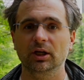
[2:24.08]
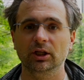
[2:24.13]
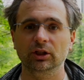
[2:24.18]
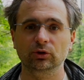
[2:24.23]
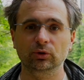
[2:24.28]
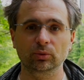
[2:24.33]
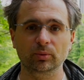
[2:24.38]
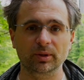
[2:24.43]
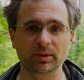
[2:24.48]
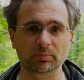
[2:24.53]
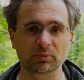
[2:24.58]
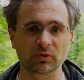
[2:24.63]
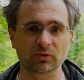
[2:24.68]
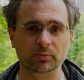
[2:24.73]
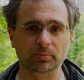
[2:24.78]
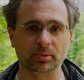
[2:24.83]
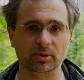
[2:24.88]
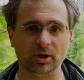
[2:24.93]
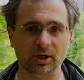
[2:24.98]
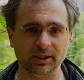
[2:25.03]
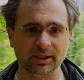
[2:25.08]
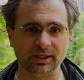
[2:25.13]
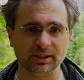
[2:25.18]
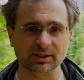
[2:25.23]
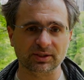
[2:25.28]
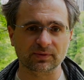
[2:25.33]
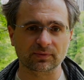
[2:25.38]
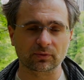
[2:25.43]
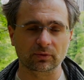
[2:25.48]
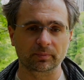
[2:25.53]
to remove
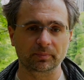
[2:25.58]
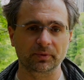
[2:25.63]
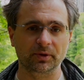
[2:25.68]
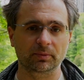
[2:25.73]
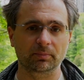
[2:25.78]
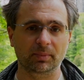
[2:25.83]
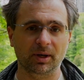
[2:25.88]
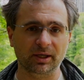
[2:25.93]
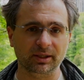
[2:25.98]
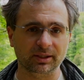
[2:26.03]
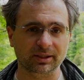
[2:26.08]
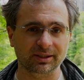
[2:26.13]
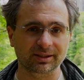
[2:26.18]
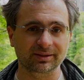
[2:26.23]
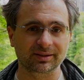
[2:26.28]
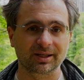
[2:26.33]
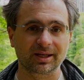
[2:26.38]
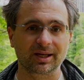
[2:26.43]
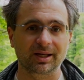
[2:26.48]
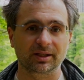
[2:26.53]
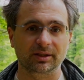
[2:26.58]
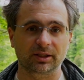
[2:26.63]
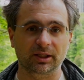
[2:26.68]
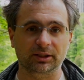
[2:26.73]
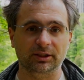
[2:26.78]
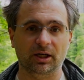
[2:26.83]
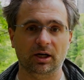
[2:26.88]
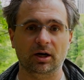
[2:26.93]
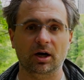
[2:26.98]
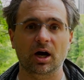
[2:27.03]
products from the market
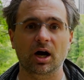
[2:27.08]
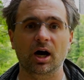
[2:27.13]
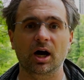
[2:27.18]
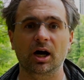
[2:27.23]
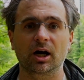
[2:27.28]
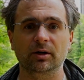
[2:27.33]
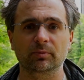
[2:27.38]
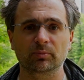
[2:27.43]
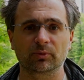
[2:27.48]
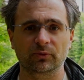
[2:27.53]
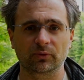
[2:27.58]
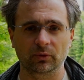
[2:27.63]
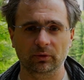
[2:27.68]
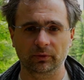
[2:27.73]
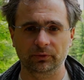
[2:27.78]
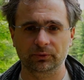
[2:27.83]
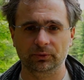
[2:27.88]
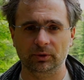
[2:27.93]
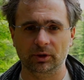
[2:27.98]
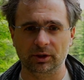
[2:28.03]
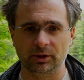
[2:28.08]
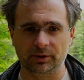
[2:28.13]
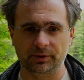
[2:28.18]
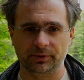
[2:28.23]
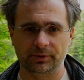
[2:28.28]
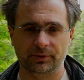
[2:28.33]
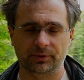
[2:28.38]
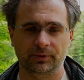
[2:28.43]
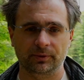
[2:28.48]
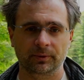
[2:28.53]
that are harmful to
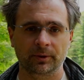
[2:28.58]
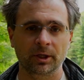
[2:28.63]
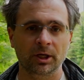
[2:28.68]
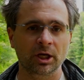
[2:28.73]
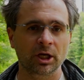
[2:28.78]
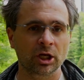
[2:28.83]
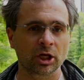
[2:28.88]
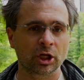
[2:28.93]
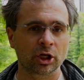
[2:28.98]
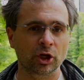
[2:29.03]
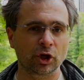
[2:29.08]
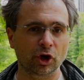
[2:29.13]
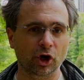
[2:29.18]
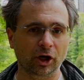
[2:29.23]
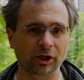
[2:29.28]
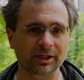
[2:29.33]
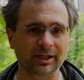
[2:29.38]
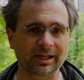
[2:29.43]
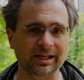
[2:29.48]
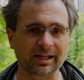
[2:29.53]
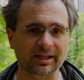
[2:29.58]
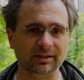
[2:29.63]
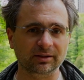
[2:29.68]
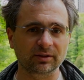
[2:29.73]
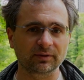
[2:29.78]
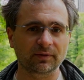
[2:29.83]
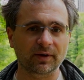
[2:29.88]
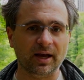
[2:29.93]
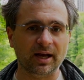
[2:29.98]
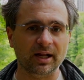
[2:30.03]
Earth.
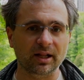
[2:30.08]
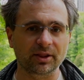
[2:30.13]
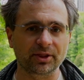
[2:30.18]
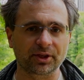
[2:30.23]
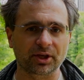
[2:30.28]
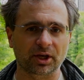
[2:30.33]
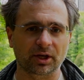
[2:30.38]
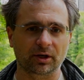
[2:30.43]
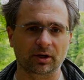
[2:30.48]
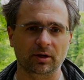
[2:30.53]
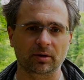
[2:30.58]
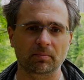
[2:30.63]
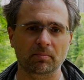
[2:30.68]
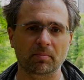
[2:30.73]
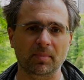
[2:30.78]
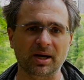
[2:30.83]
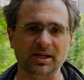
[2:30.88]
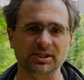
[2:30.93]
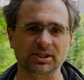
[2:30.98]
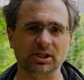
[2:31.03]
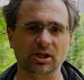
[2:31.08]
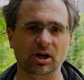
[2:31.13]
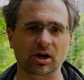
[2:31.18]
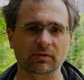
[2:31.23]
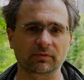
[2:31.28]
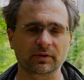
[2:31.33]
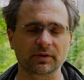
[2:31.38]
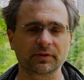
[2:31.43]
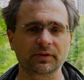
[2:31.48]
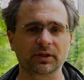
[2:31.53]
Non-elective healthcare must
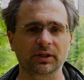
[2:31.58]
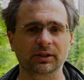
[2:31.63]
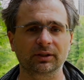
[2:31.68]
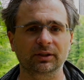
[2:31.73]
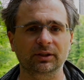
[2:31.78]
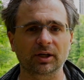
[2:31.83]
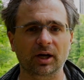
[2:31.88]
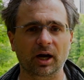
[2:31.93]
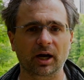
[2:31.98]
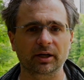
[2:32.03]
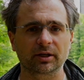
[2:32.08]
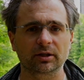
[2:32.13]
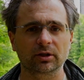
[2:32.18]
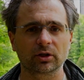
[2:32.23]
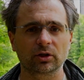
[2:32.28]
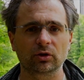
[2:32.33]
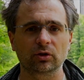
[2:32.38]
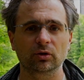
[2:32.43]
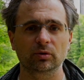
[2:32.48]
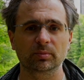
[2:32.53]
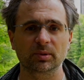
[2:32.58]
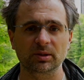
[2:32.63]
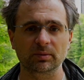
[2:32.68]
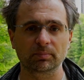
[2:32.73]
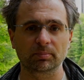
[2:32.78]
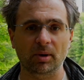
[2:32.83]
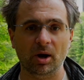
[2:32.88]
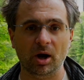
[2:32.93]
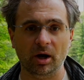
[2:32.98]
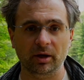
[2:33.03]
cover the entire human
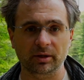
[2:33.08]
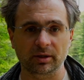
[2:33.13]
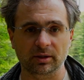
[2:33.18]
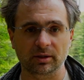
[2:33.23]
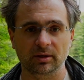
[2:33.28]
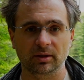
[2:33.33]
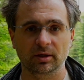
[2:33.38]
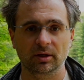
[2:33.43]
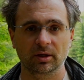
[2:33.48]
body.